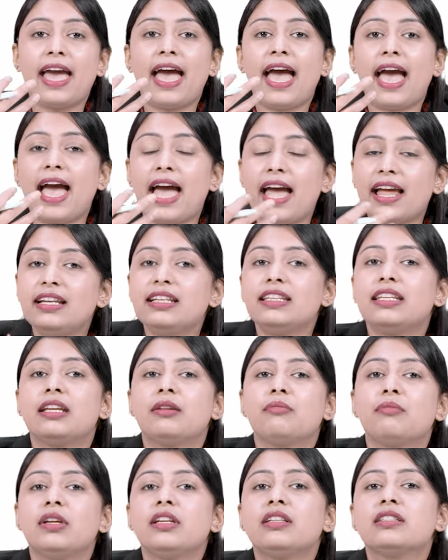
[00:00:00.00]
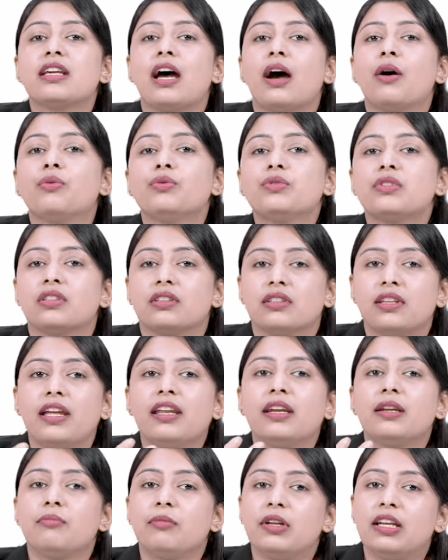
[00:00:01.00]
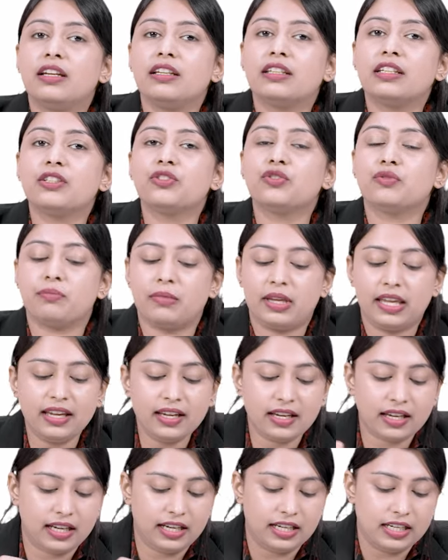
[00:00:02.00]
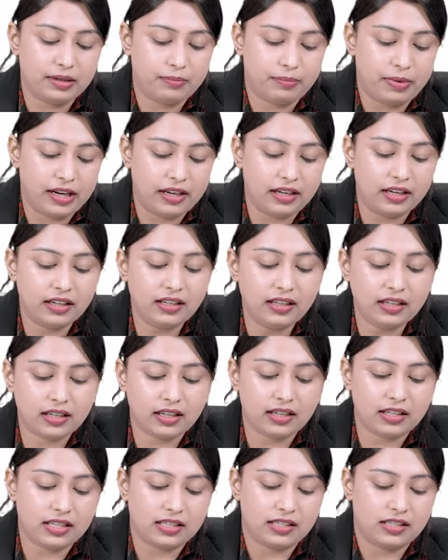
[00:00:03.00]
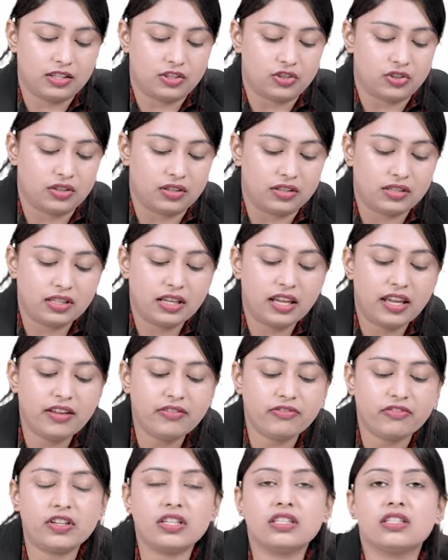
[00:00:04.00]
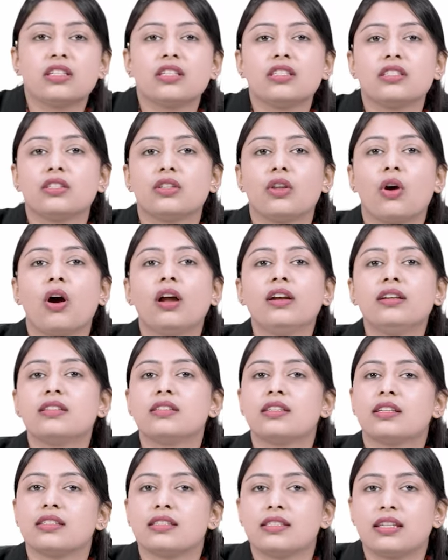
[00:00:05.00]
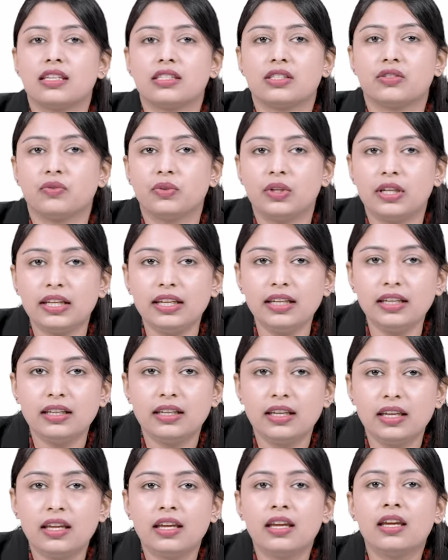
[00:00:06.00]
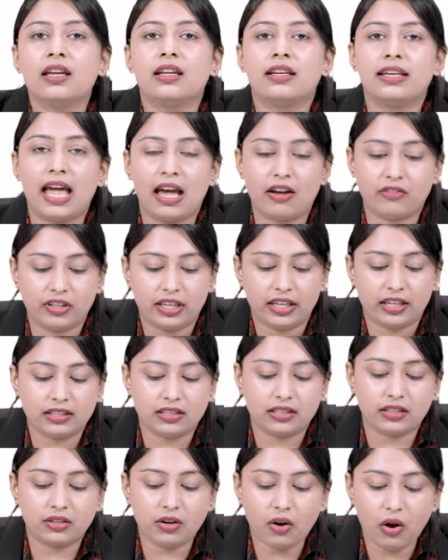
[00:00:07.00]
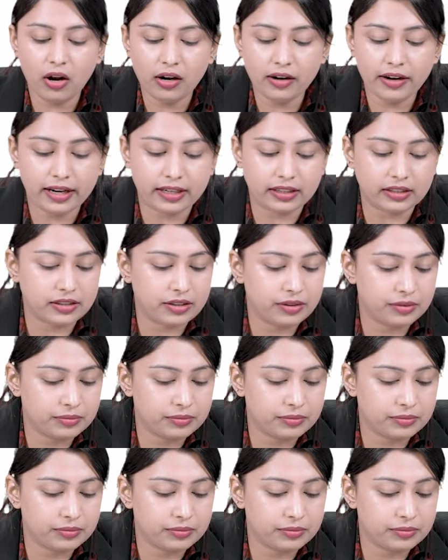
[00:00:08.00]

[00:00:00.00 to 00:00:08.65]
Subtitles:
and they may doubt their ability to make independent decisions if it is not successfully navigated. All right,